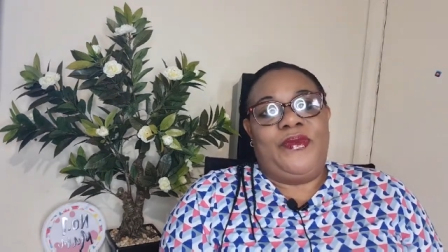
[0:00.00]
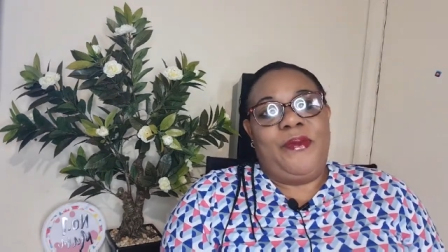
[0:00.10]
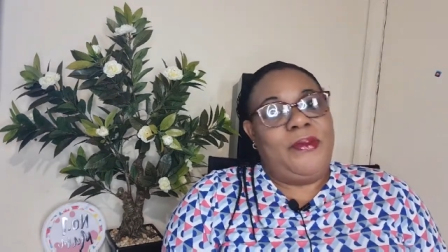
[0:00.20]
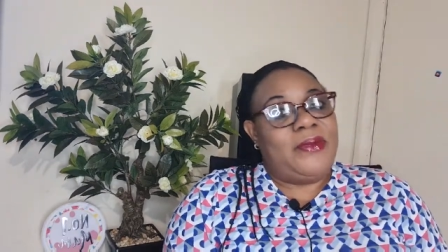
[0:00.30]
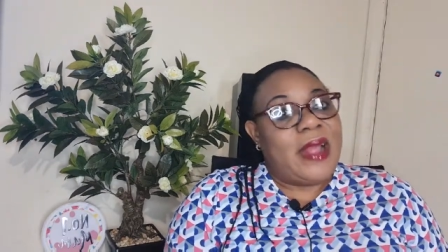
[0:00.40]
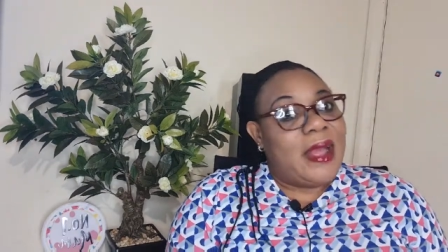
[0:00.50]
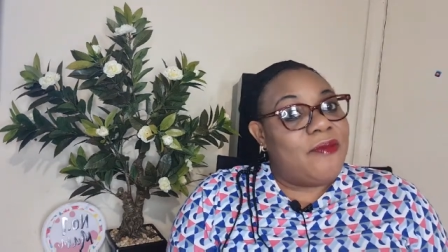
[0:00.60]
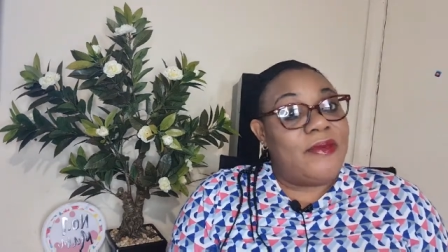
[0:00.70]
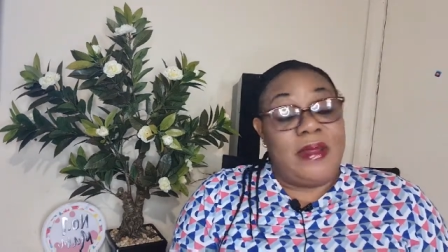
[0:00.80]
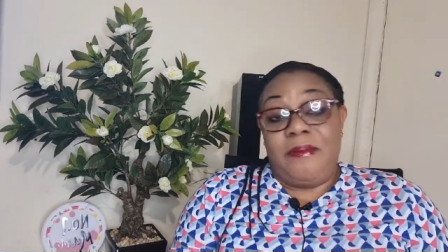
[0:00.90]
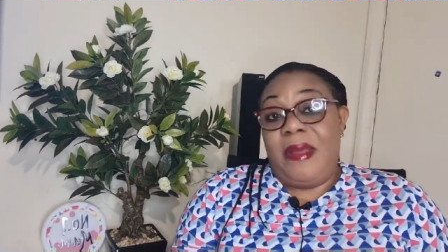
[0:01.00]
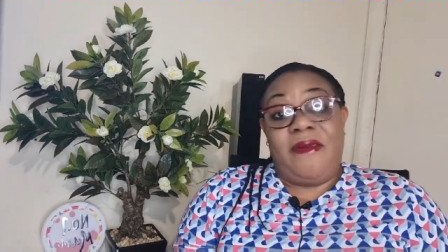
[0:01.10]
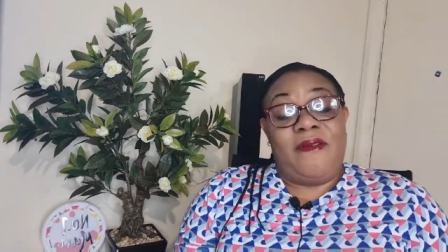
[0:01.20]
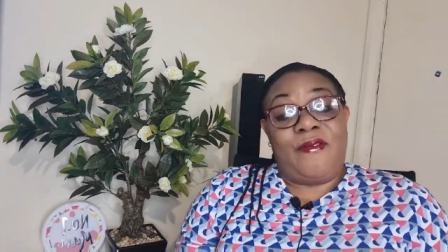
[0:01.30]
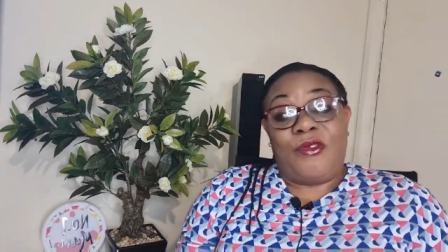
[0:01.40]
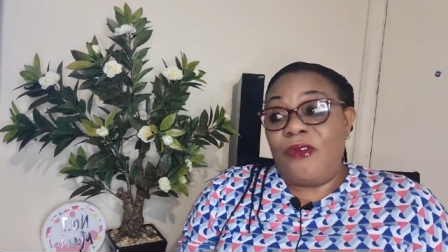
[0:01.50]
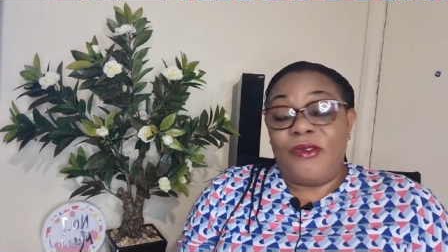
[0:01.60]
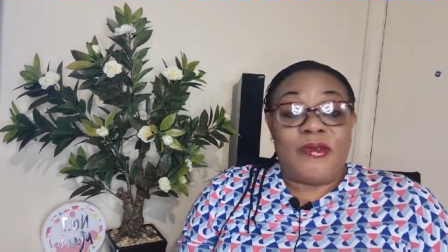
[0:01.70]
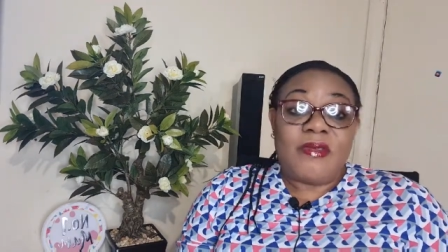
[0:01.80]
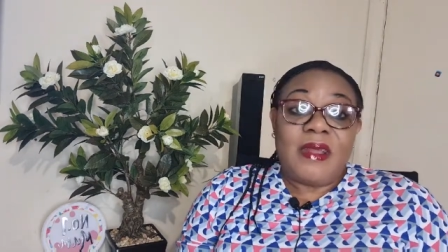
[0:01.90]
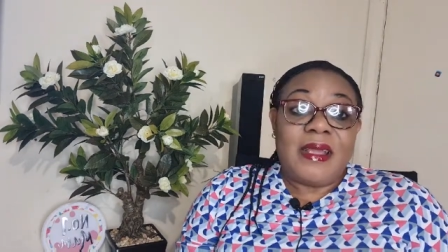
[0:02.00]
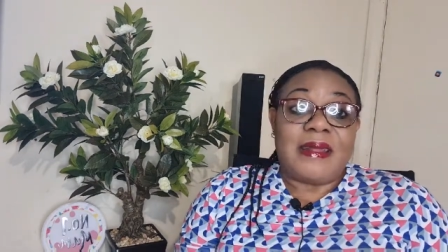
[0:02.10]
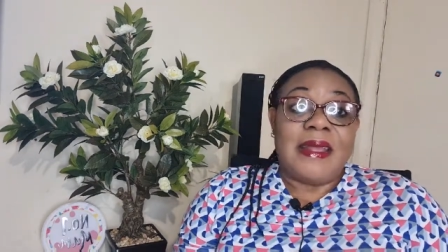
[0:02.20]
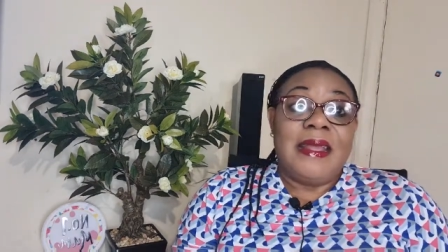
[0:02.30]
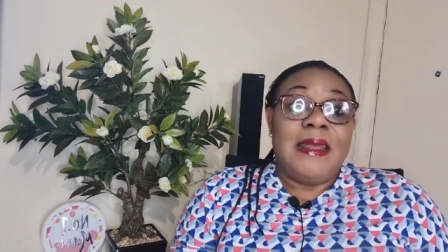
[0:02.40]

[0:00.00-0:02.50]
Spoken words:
Some people, they are even in marriage. Sorry to say it.